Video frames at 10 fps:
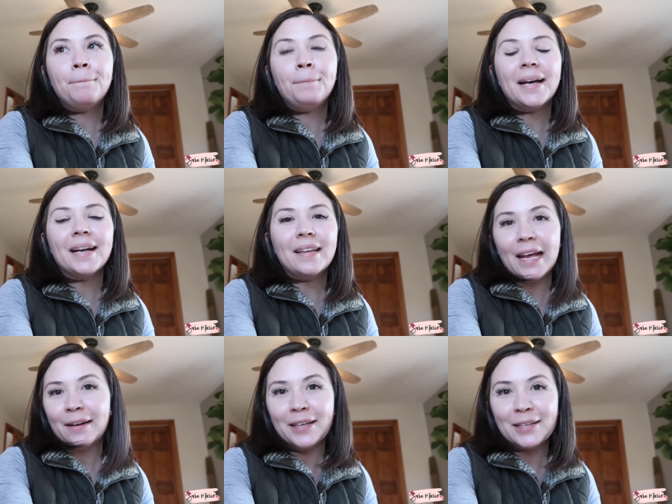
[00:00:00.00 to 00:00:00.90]
but a
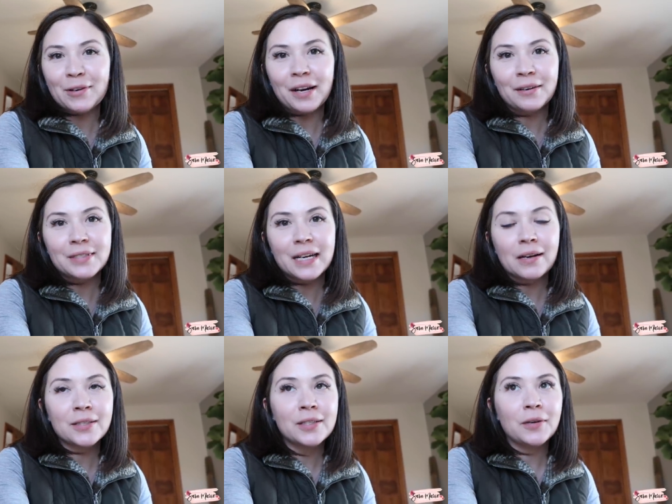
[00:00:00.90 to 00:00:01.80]
lot of things are out of
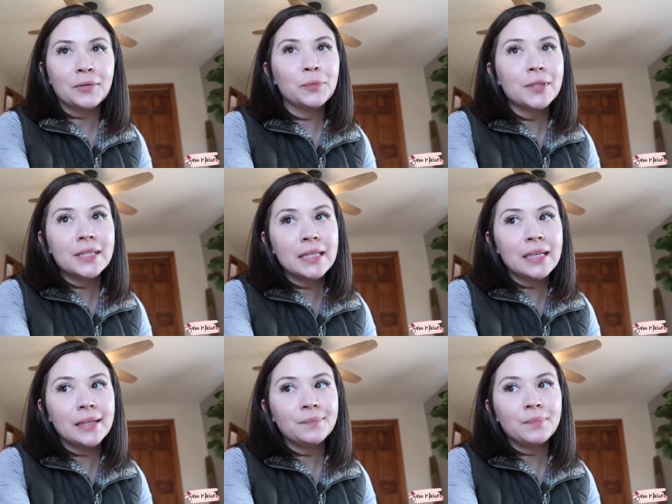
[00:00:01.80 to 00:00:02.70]
stock. So we'll
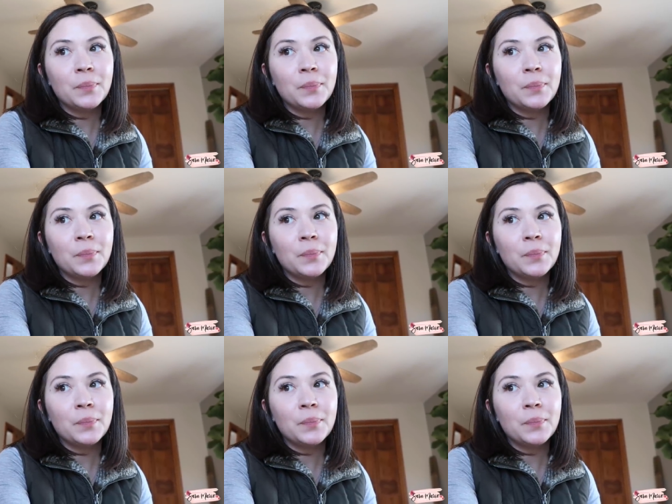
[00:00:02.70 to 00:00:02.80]
see,